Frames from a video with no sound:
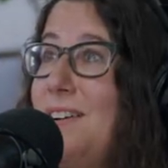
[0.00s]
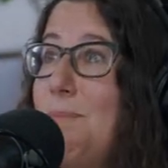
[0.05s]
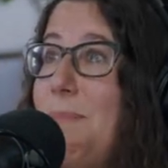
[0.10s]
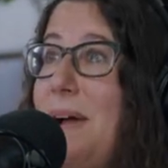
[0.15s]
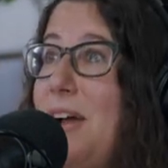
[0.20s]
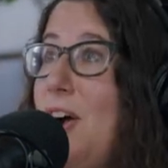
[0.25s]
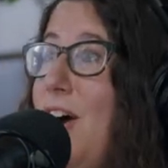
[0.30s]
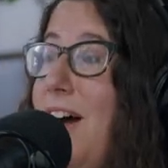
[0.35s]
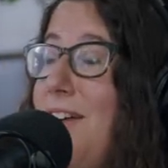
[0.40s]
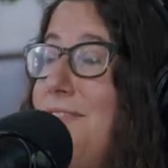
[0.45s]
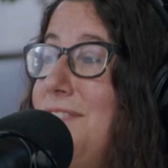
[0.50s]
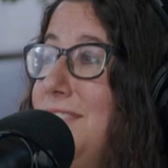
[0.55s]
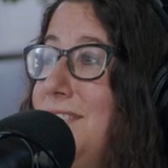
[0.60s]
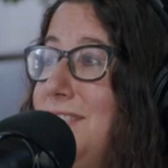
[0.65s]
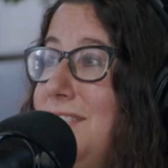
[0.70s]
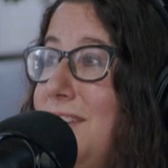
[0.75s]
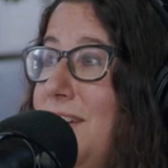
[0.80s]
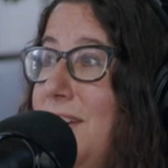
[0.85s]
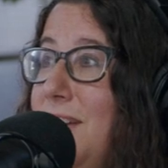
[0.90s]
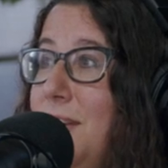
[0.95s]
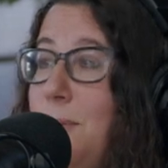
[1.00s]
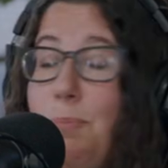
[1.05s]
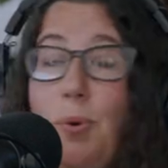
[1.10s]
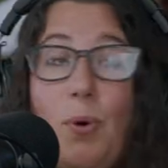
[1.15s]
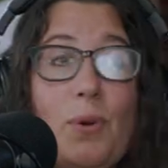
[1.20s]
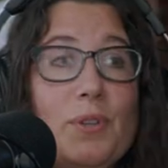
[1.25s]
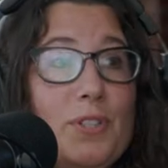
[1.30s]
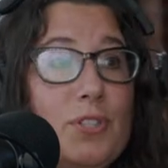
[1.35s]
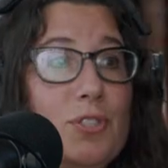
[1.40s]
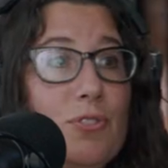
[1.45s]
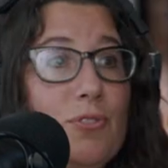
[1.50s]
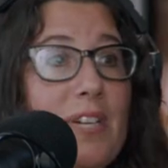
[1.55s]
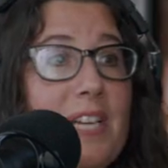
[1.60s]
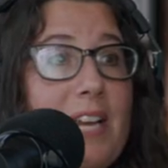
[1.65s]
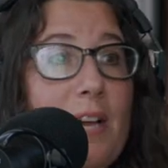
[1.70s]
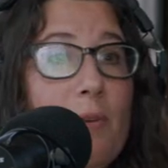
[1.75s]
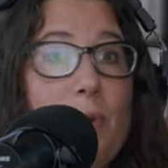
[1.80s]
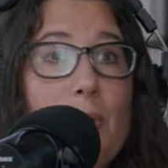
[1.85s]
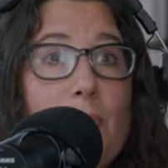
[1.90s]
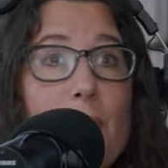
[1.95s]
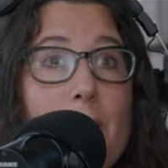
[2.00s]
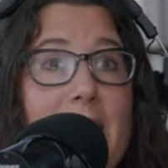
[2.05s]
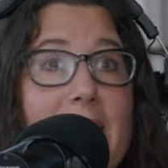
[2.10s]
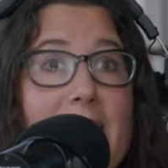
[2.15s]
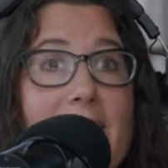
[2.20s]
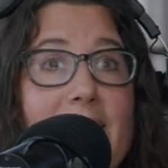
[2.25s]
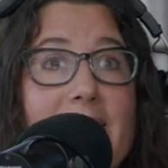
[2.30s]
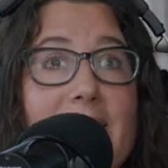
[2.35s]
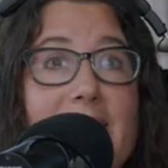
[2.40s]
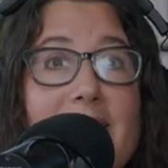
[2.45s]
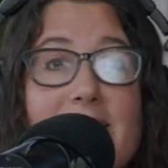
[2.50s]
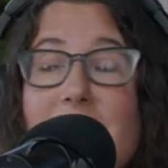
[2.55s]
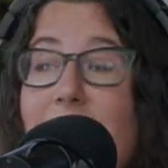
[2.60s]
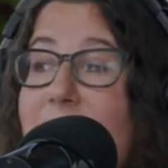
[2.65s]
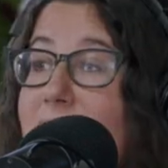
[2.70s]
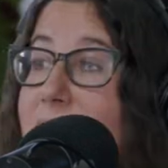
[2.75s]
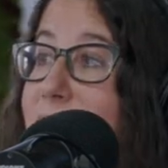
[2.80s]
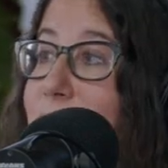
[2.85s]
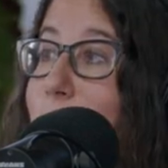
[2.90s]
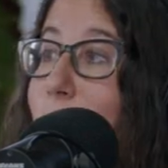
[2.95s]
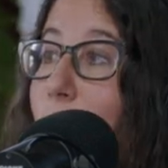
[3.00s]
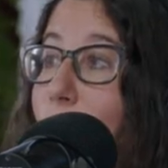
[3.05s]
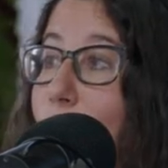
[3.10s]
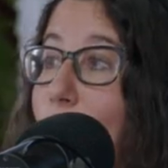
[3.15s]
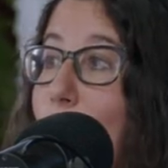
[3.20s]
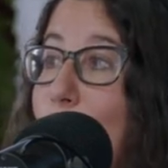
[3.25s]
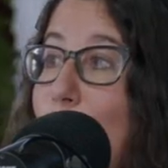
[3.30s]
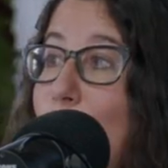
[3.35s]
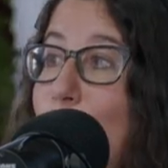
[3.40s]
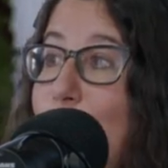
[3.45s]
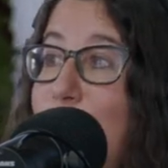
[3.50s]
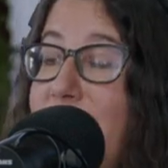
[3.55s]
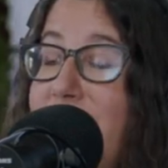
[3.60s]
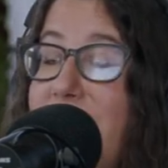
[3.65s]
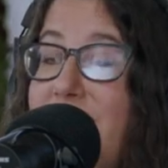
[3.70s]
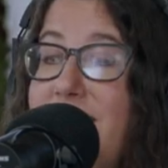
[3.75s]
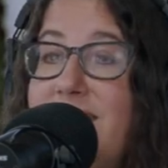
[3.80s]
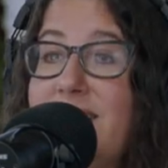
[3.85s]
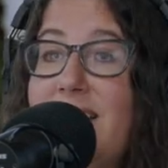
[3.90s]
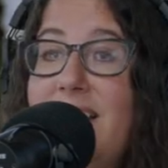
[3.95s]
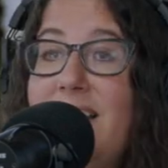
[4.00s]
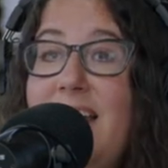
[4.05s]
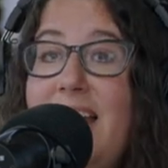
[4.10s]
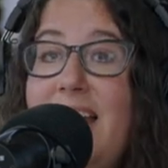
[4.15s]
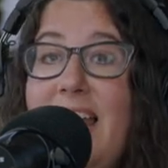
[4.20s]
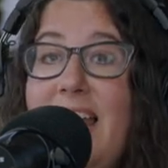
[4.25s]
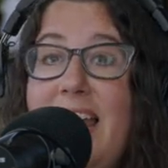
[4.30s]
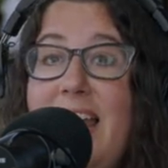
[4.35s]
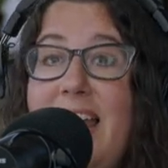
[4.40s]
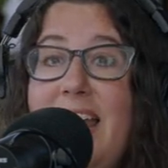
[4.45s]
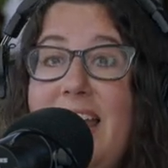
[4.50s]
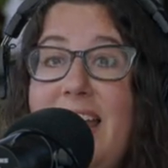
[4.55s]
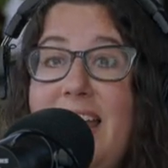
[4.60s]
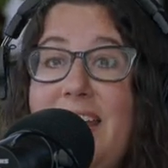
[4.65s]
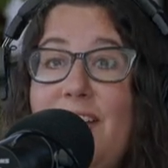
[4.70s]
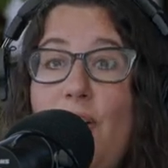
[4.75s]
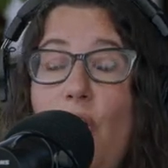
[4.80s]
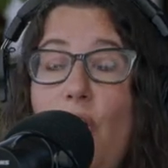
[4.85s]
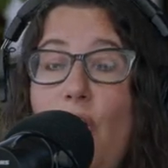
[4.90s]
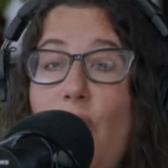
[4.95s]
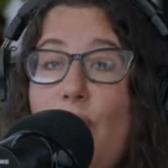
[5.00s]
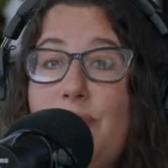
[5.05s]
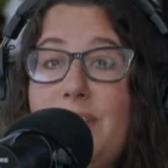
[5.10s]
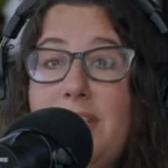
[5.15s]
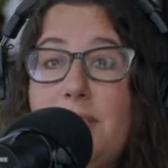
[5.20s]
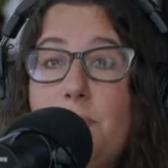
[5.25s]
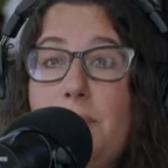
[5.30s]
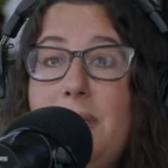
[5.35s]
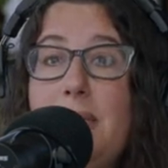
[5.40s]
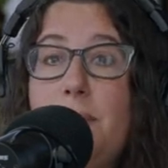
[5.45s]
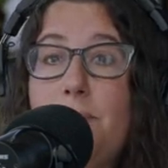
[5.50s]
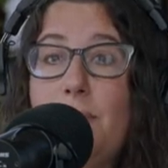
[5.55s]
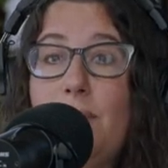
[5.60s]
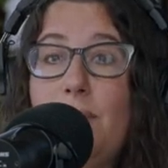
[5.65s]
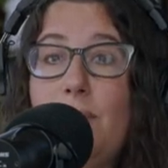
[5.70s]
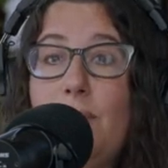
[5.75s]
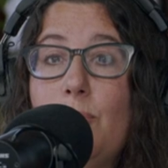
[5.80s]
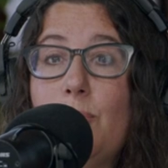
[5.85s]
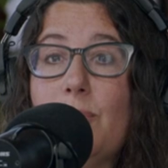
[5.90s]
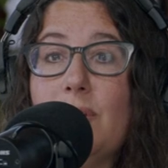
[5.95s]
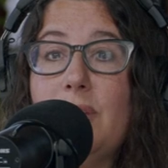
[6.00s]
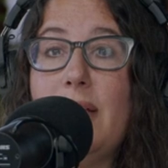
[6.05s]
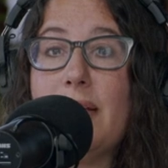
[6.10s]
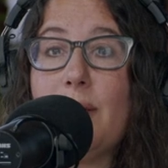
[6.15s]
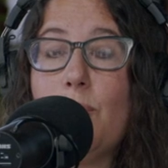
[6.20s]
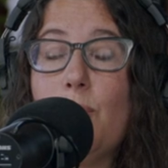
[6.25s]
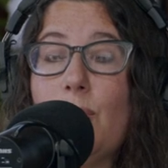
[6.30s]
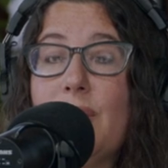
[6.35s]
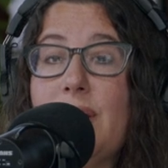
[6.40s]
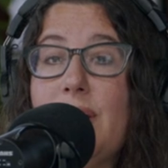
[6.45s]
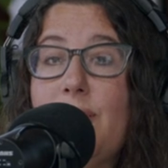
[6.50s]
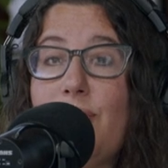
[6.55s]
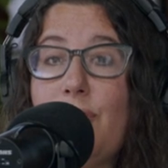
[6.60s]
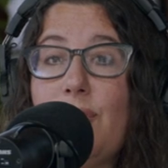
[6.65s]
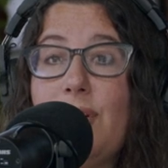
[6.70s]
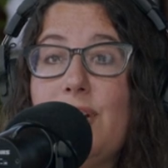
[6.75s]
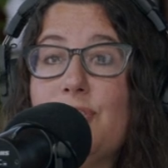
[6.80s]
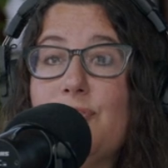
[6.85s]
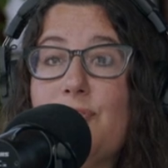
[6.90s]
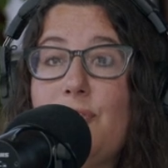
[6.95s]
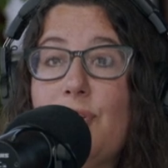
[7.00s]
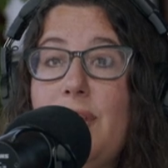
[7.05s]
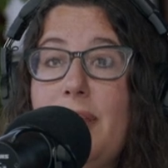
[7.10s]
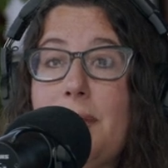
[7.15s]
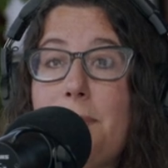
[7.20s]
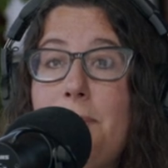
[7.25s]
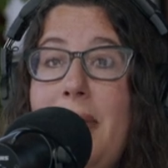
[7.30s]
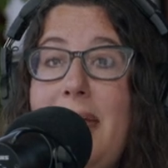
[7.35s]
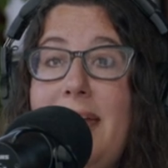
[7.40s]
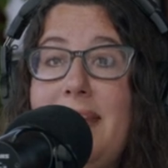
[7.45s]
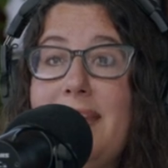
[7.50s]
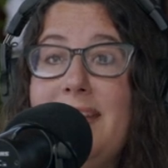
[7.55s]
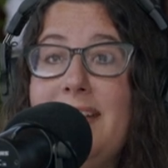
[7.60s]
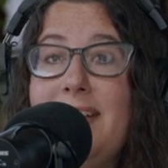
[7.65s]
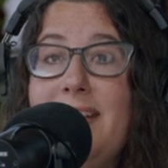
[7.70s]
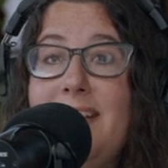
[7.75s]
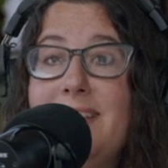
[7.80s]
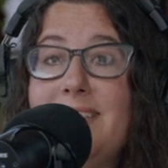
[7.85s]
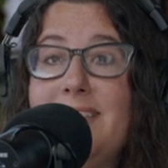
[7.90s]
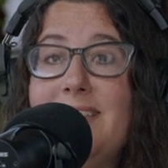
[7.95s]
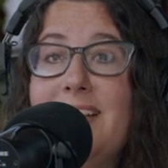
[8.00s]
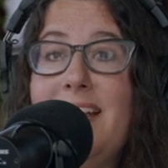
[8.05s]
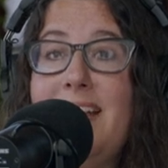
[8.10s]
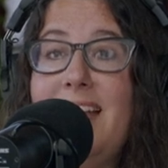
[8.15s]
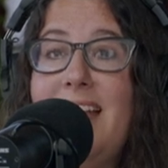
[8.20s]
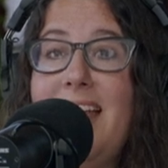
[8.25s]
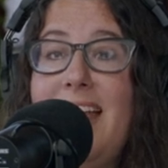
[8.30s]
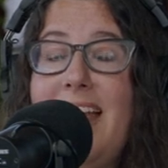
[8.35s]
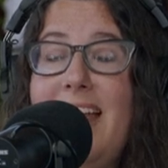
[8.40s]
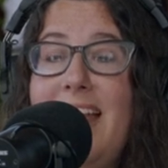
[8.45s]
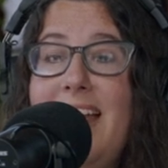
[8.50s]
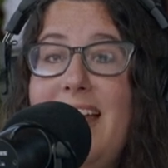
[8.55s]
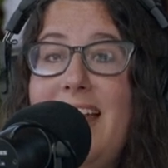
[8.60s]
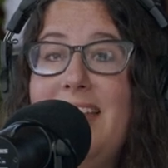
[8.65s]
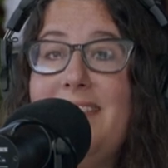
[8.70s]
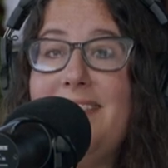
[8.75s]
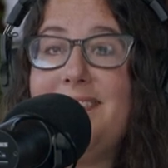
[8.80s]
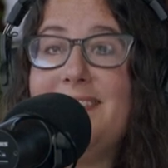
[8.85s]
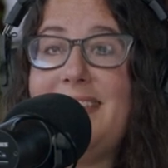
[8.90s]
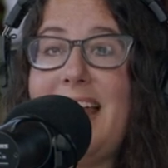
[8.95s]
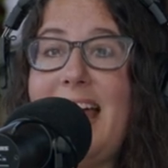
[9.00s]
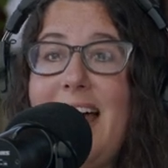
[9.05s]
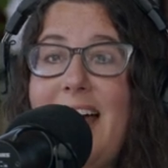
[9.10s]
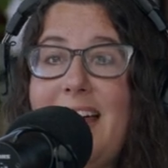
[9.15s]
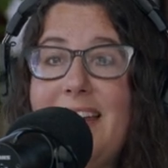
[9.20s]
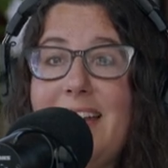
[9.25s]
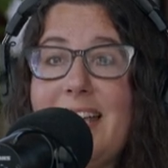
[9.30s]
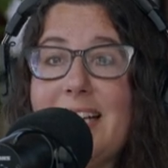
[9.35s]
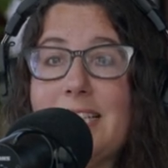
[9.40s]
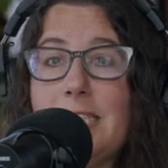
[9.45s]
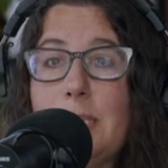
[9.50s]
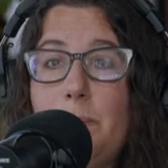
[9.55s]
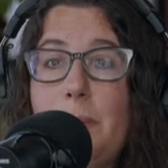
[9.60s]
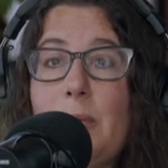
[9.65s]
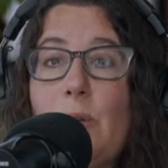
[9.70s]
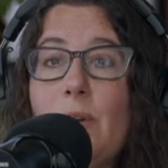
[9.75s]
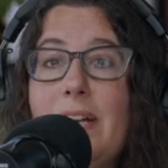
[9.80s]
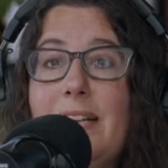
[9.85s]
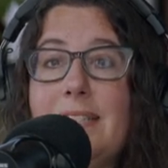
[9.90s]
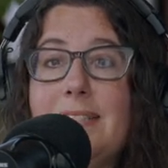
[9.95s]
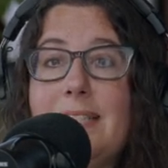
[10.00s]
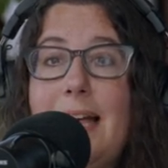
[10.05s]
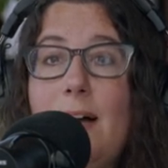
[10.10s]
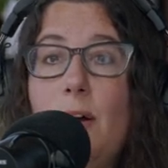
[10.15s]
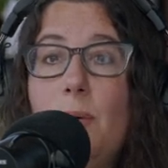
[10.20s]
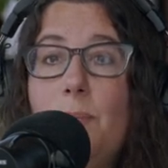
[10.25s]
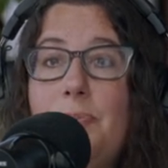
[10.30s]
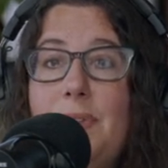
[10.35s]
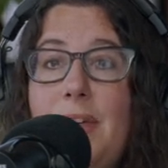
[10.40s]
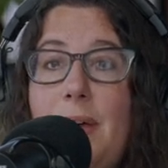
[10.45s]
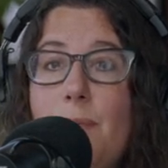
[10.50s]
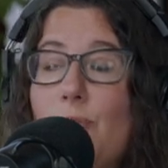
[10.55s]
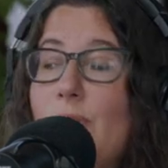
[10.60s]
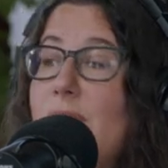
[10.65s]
my office in Portland Street and we were making these like small movies and all these people were like working for us for like pennies and that experience helped them